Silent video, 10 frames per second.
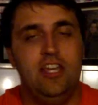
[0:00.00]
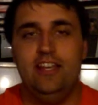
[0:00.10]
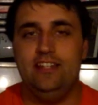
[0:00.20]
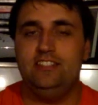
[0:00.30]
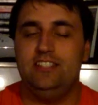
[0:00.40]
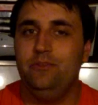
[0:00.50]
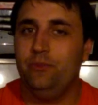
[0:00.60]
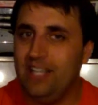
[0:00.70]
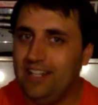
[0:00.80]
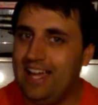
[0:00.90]
And he seemed
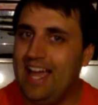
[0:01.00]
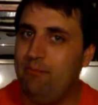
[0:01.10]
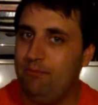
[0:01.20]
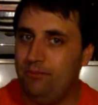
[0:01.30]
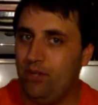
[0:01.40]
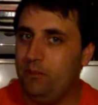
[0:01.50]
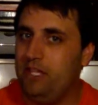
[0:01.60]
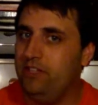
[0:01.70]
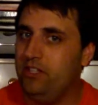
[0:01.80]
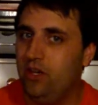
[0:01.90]
really happy for him,
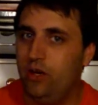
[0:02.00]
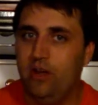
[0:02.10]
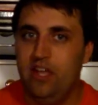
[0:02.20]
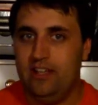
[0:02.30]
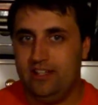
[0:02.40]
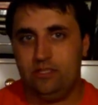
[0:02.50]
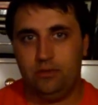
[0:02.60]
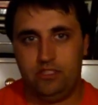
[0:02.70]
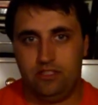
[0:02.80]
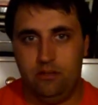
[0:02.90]
even though this
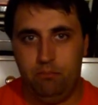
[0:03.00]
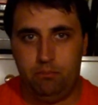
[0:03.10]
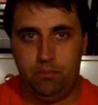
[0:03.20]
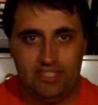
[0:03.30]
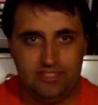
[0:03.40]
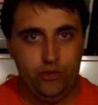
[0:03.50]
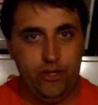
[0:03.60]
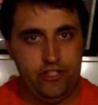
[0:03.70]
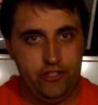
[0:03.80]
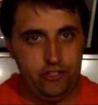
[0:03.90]
was a complete
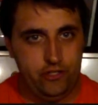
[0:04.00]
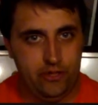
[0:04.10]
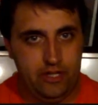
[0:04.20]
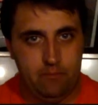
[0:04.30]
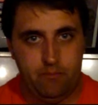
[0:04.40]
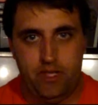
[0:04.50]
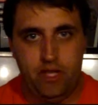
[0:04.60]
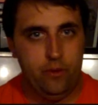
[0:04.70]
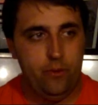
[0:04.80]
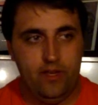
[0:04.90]
stranger to him
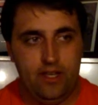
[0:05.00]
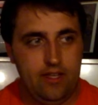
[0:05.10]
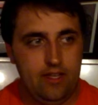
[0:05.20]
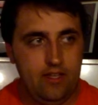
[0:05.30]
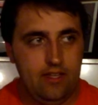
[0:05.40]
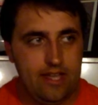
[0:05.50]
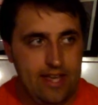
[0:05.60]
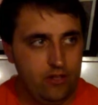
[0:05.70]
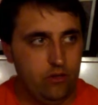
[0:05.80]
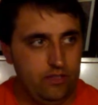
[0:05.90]
who he
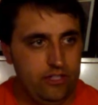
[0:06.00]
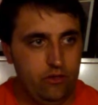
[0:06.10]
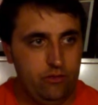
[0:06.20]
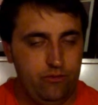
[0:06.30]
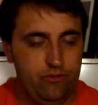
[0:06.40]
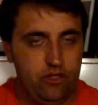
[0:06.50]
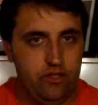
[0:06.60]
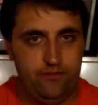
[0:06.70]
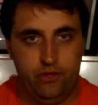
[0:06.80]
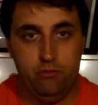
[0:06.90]
had only known for a
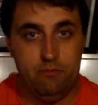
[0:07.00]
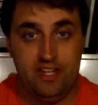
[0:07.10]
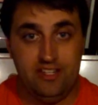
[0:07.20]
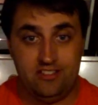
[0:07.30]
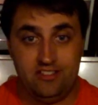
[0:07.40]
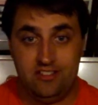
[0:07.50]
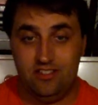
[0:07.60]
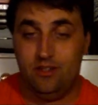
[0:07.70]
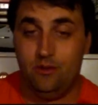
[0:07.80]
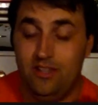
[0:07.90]
few minutes.
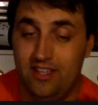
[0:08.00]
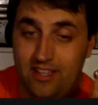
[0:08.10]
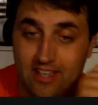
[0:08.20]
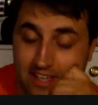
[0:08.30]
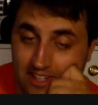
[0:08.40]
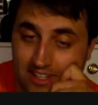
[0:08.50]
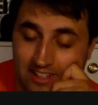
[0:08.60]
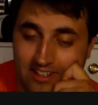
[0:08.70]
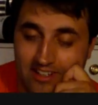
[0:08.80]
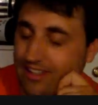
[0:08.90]
So
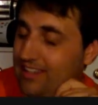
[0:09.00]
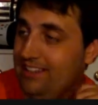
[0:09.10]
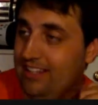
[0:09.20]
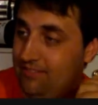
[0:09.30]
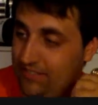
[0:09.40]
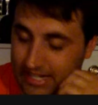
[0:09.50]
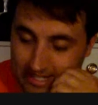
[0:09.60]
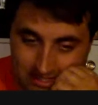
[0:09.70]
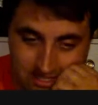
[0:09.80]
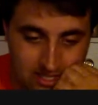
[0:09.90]
I loved
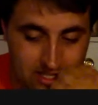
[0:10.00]
that.